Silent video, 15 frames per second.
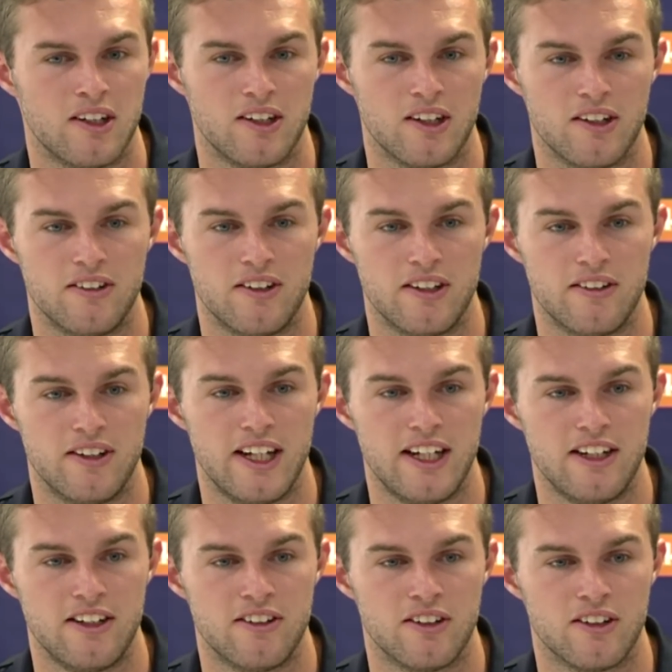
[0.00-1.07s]
You know,
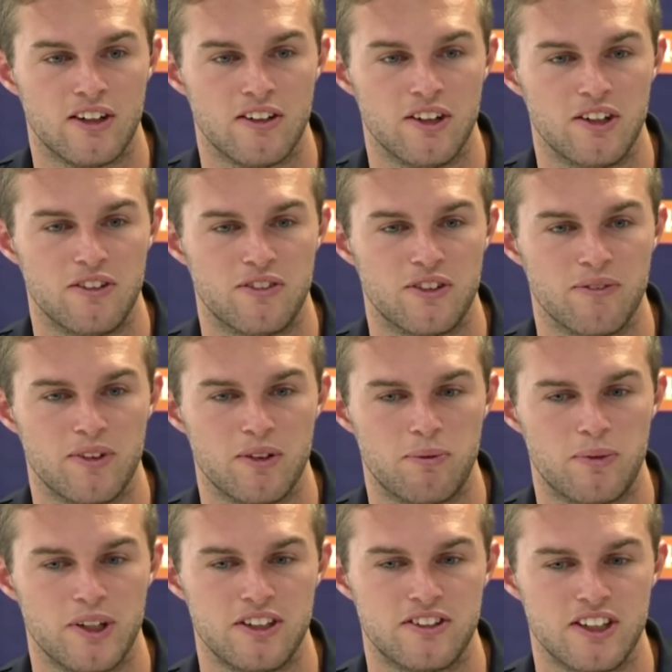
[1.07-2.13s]
Neade, I heard from the
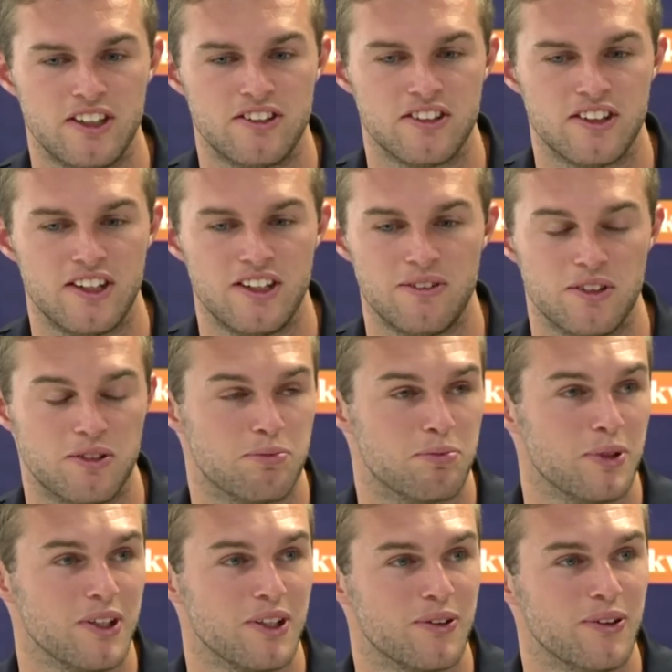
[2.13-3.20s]
preseason that he was
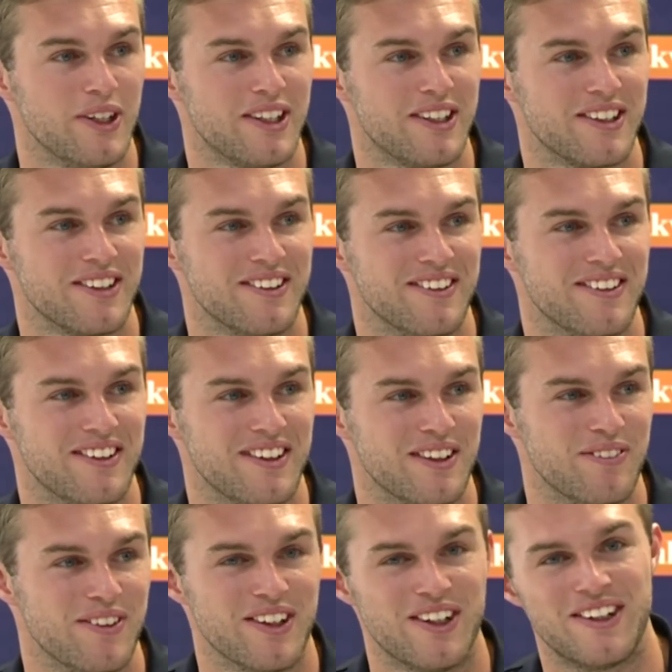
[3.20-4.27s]
pretty quick and
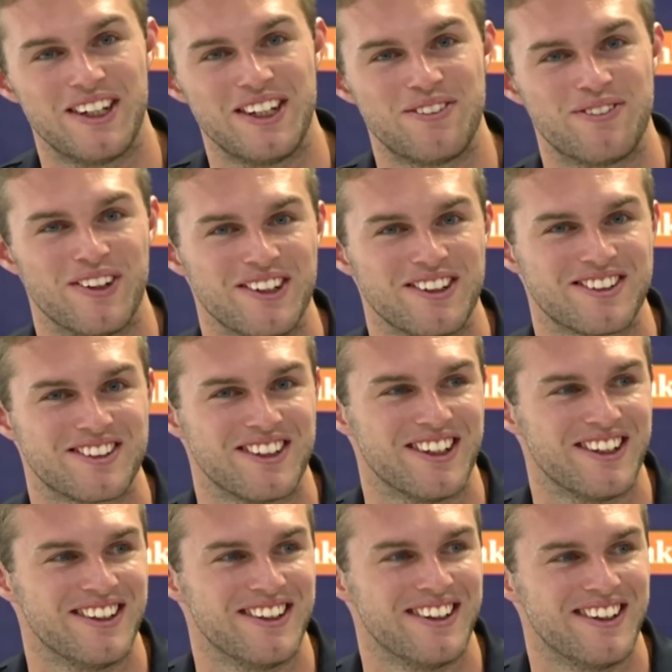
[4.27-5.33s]
he'll be like these blokes
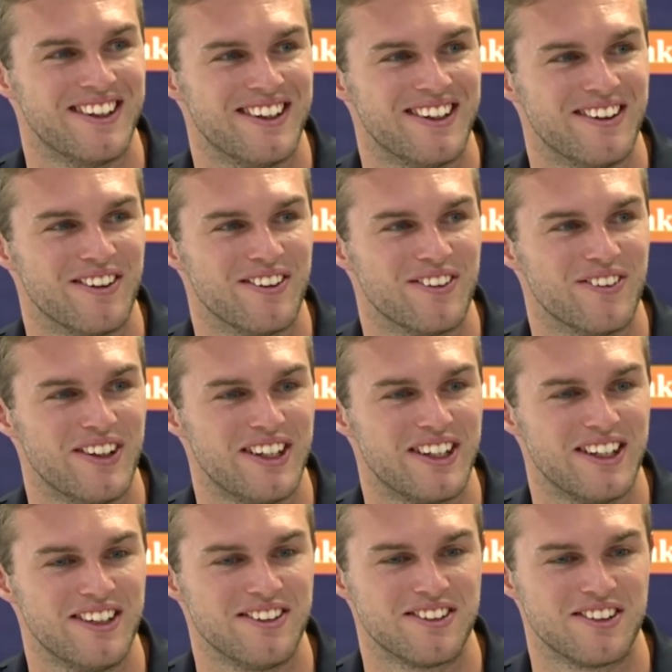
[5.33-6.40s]
so on the
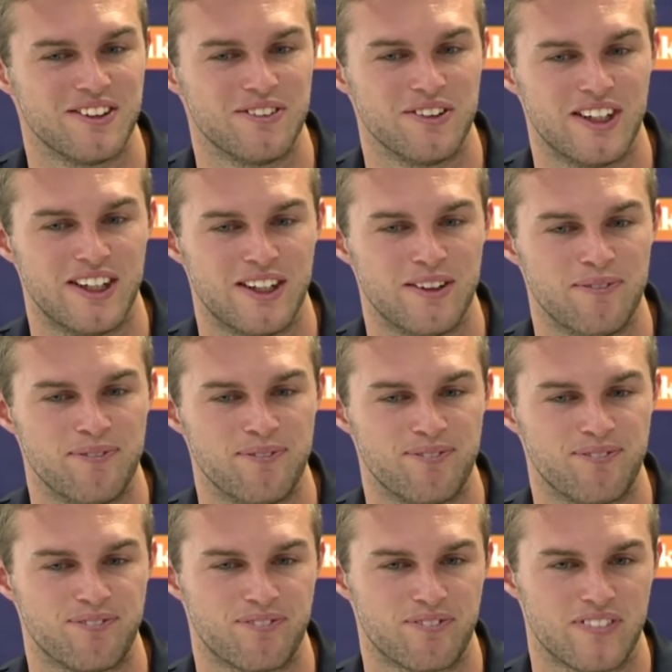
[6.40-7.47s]
weekend. So we'll, um,
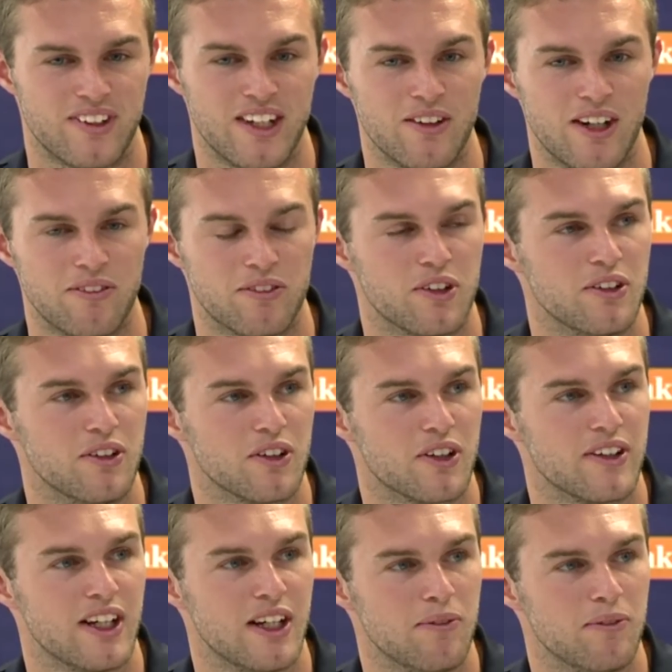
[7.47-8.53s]
yeah, we'll have a good look
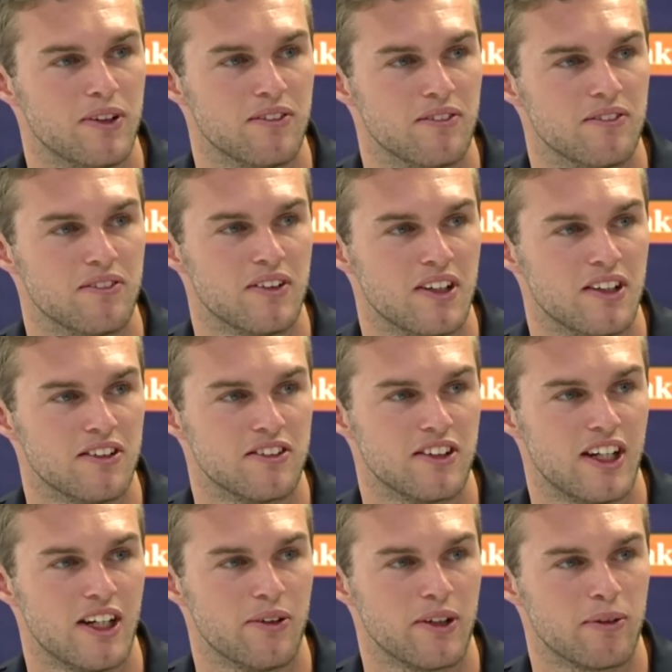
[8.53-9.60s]
at them and
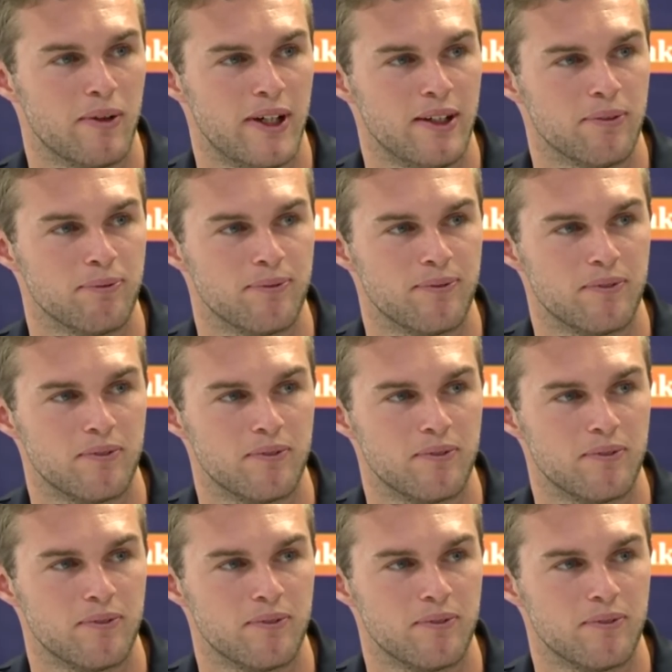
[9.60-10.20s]
see how we can beat them.